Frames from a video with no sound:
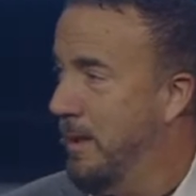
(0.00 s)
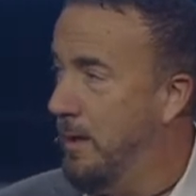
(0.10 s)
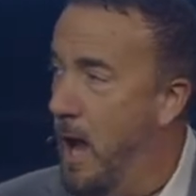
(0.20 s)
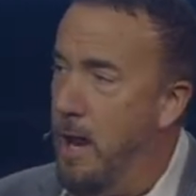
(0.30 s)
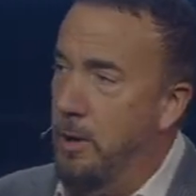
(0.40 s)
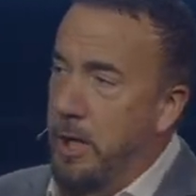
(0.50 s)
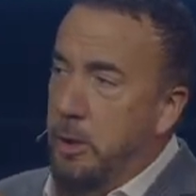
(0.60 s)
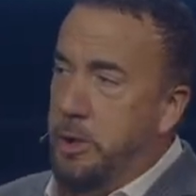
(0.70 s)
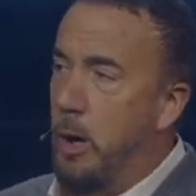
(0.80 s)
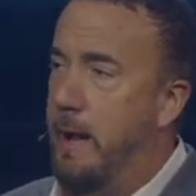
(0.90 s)
God will
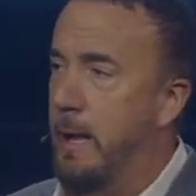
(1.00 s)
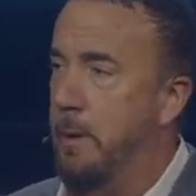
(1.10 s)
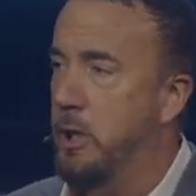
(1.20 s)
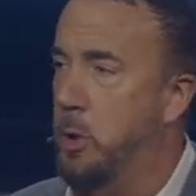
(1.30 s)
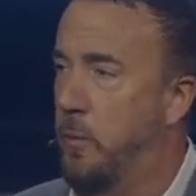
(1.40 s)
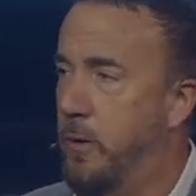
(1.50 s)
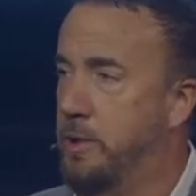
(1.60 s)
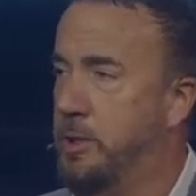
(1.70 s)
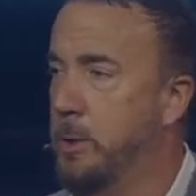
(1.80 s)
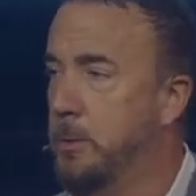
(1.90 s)
use your enemy as your
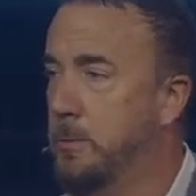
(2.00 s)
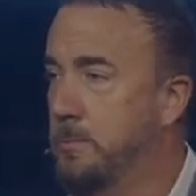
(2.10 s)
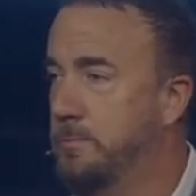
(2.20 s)
footstool.